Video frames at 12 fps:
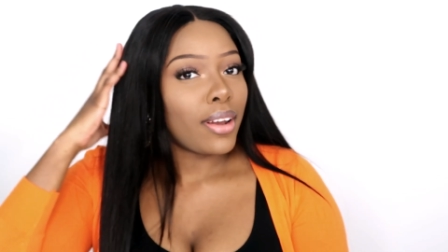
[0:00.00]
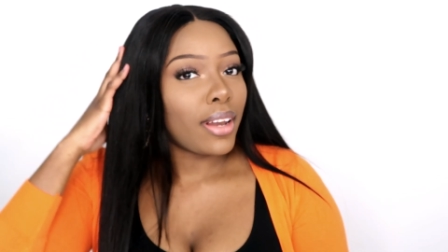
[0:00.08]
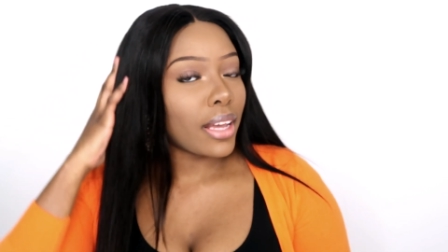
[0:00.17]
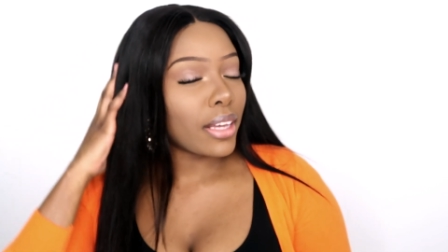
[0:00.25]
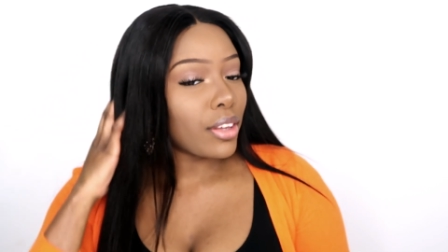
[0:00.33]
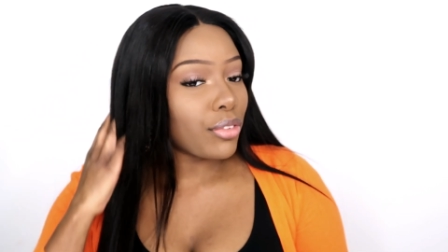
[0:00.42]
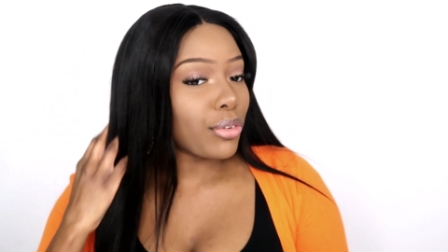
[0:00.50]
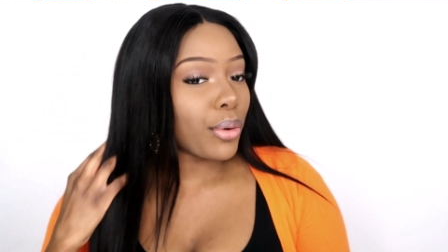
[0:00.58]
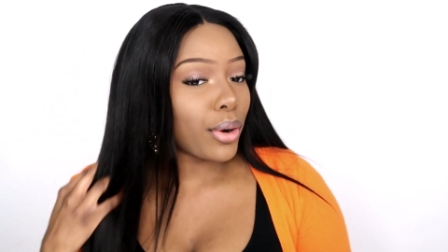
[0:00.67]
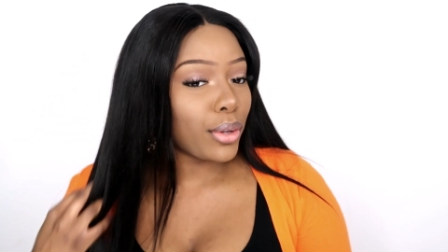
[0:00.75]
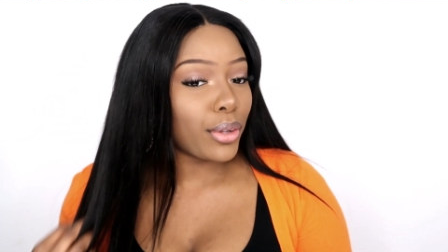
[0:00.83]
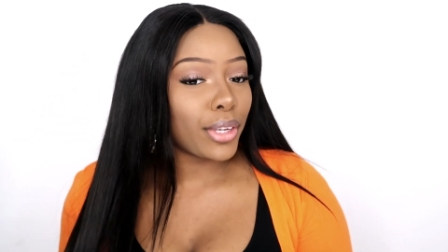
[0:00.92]
Like if
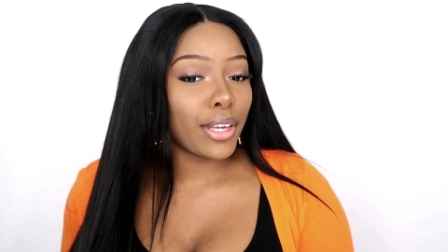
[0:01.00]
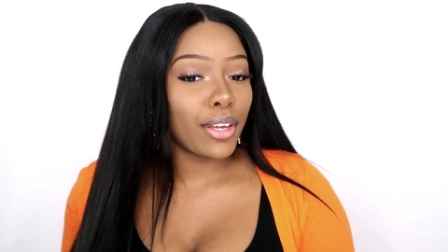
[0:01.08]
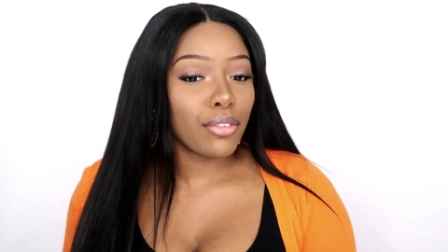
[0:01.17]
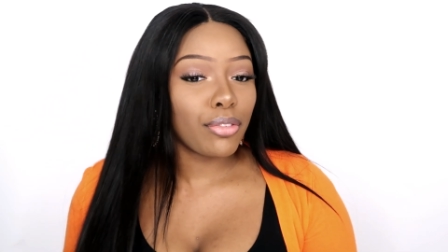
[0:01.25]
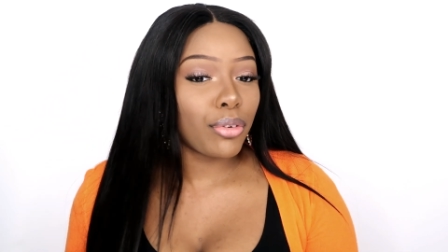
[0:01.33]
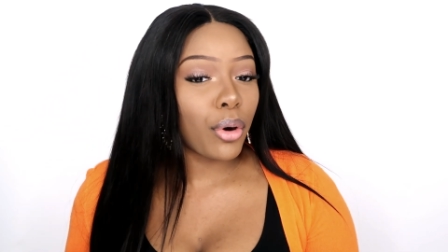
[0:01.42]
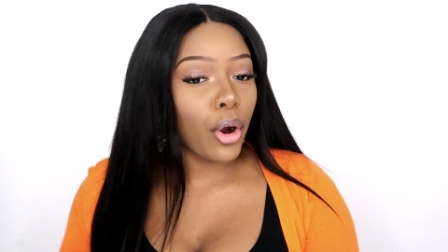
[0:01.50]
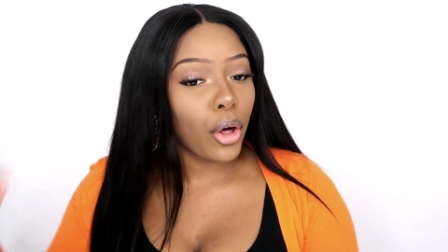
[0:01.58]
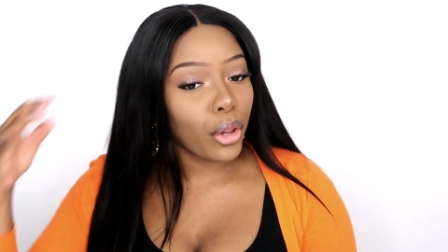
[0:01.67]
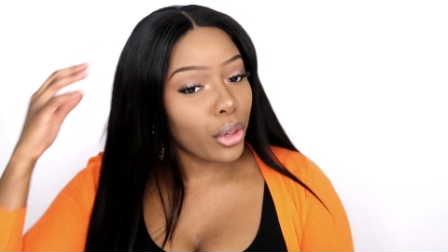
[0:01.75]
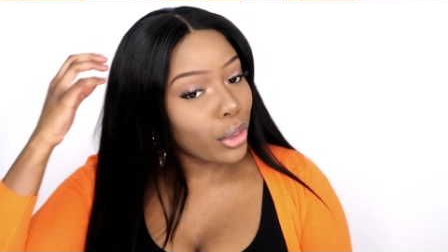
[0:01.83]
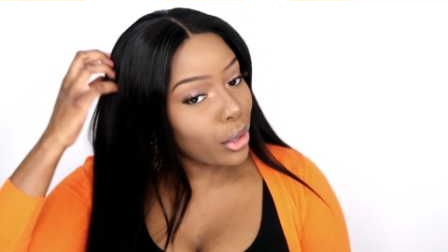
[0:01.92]
you are looking for
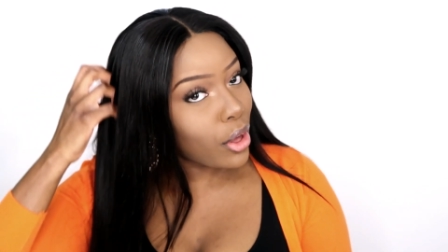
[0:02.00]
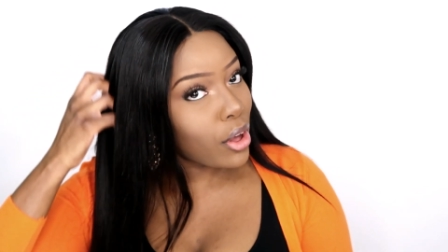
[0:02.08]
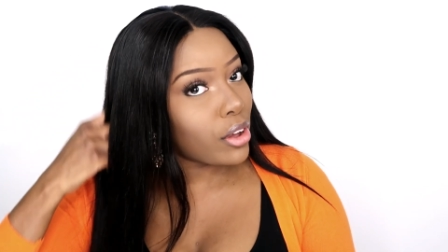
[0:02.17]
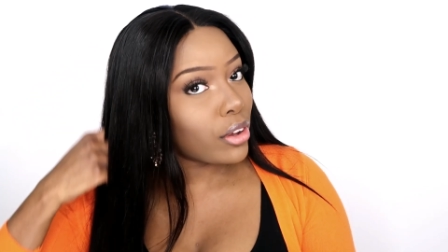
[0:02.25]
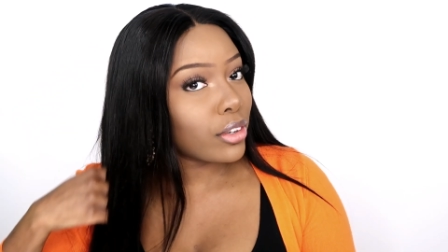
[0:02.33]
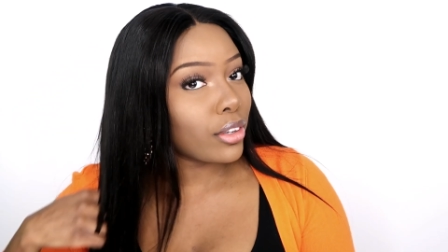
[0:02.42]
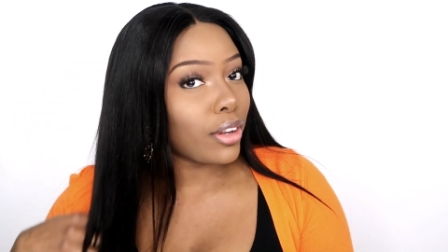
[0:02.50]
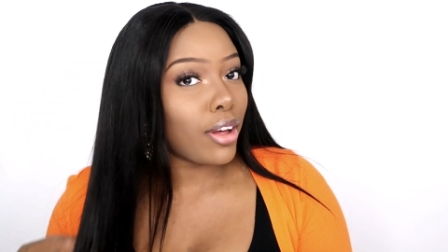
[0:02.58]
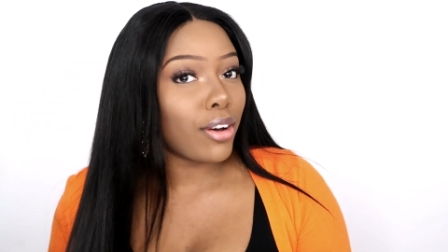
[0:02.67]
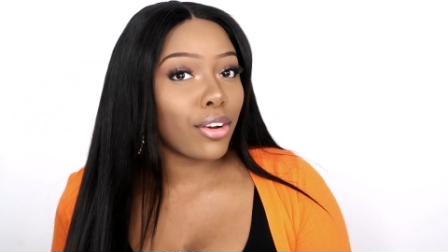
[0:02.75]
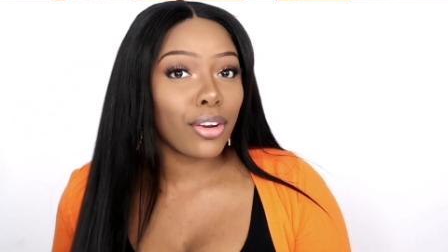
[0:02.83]
a long